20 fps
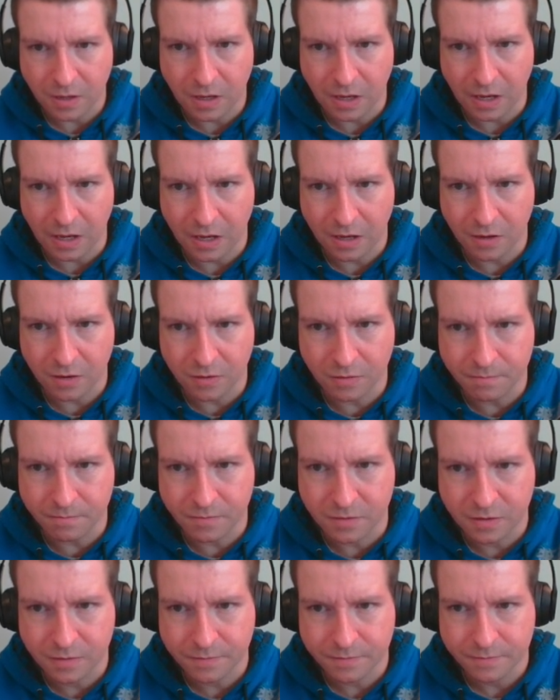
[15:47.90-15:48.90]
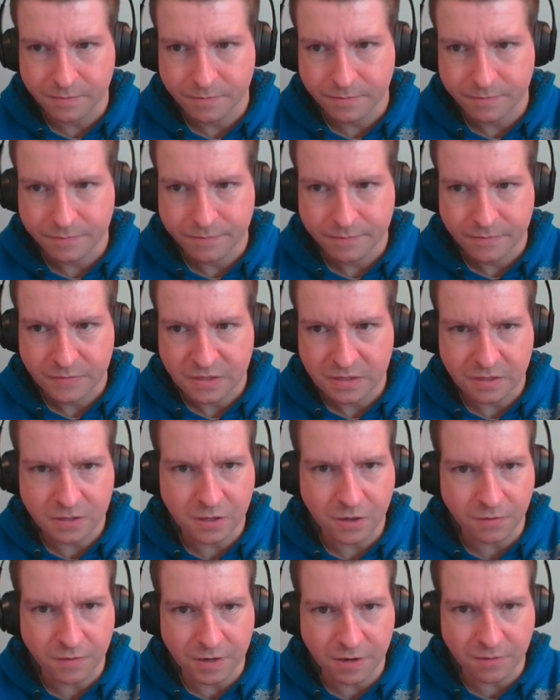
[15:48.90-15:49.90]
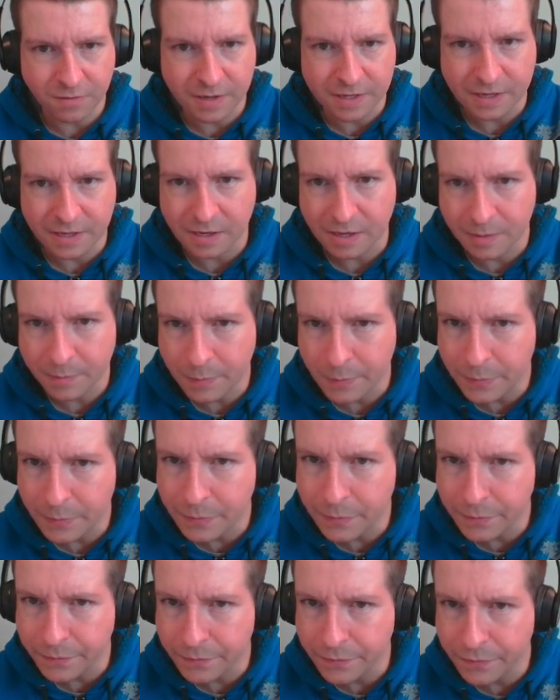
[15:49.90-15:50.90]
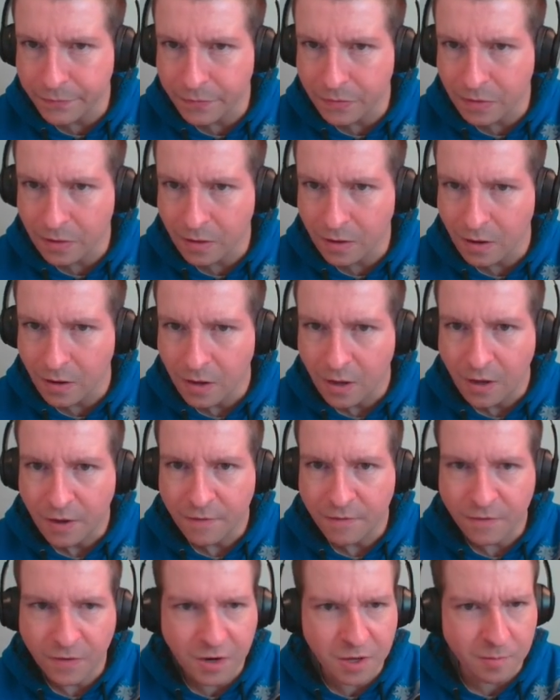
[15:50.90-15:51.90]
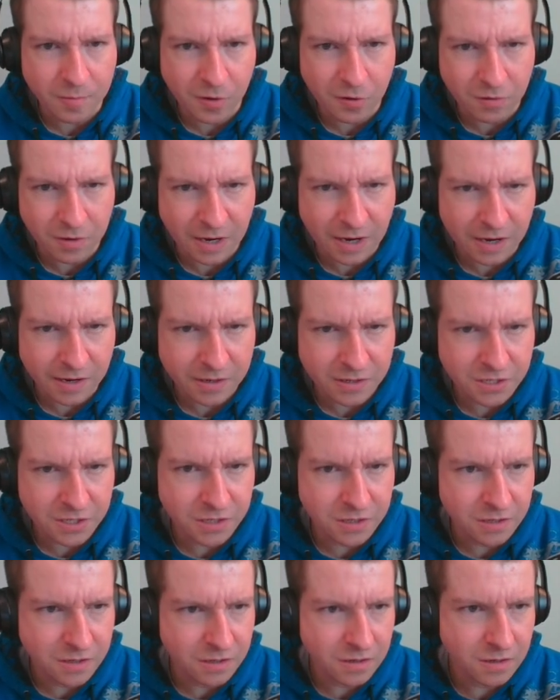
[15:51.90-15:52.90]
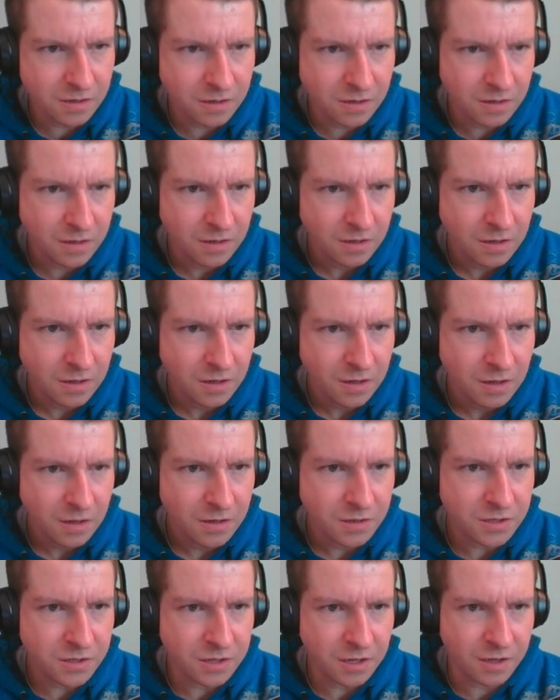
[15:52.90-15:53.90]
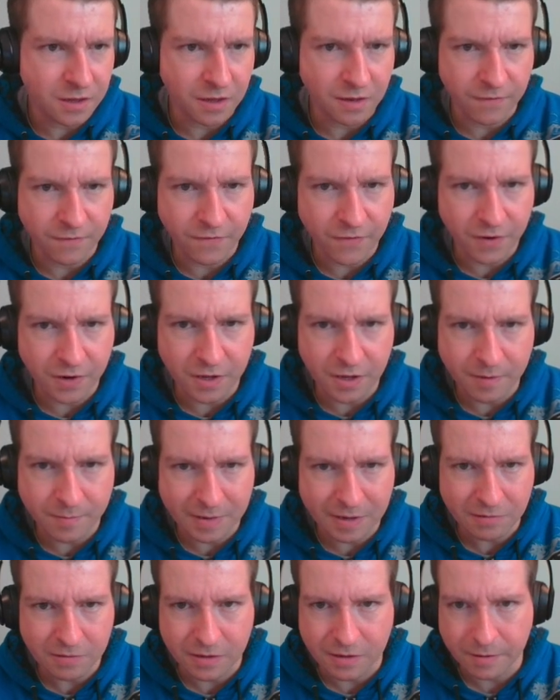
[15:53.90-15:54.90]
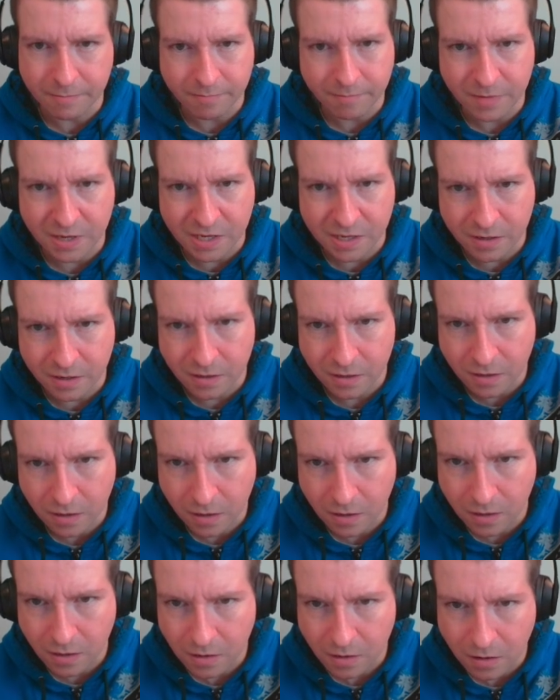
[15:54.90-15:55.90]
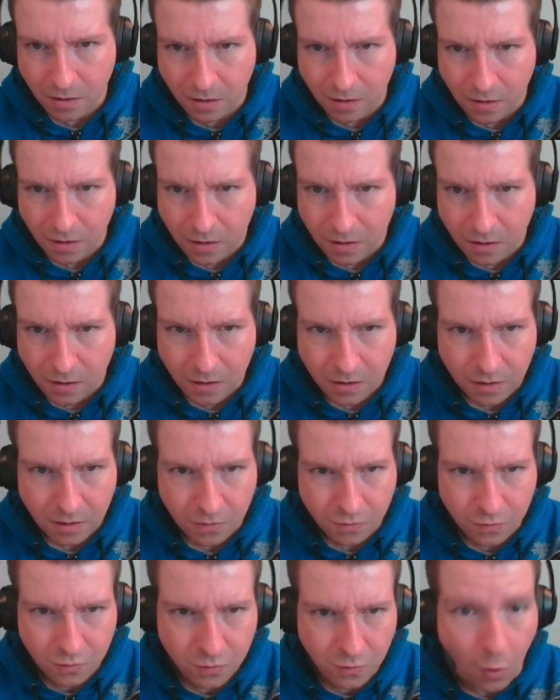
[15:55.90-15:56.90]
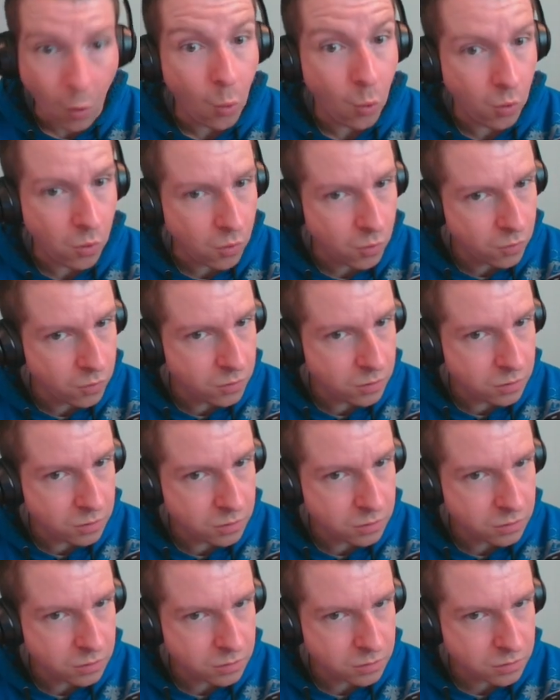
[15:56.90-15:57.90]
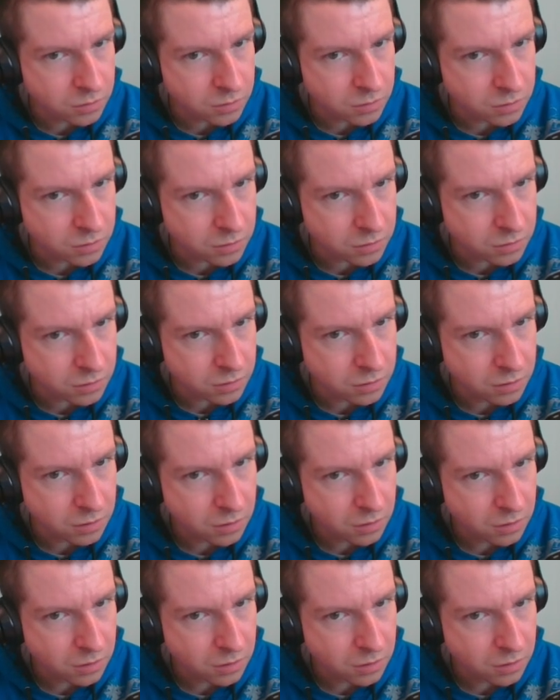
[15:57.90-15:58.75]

Okay. Oop. No, we don't want that. Funny bone guards. There's nothing funny about them, man. Ooh. Ooh.